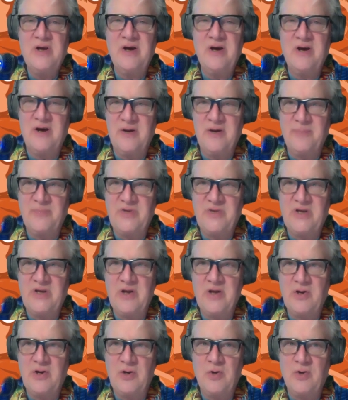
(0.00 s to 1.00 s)
to
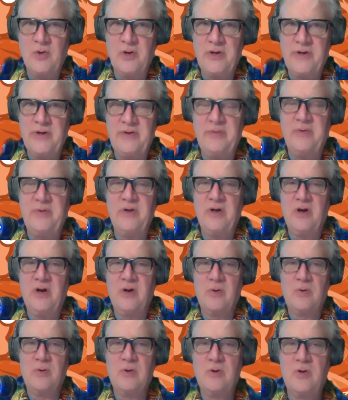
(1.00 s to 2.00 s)
get a good, you
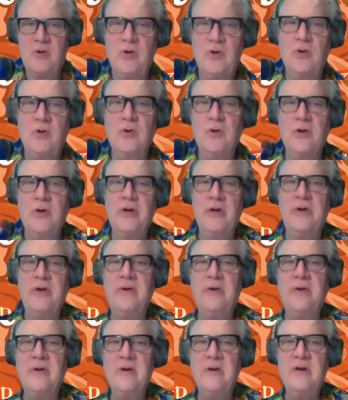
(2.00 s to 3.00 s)
know, good
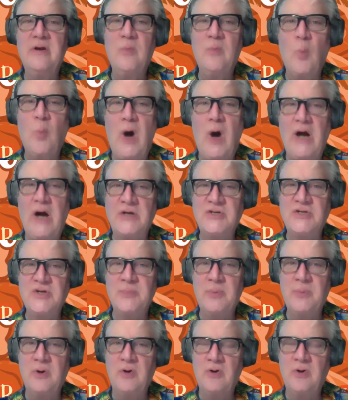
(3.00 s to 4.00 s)

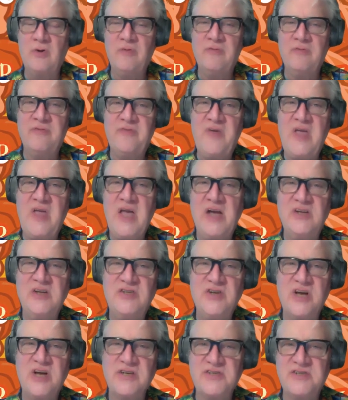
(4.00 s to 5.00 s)
watchable
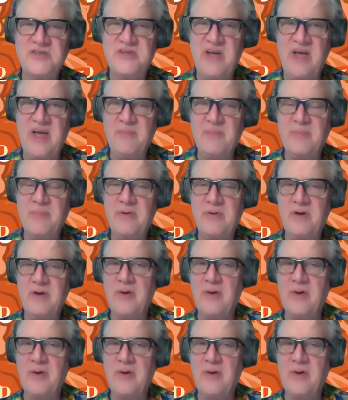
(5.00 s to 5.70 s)
VHS tape.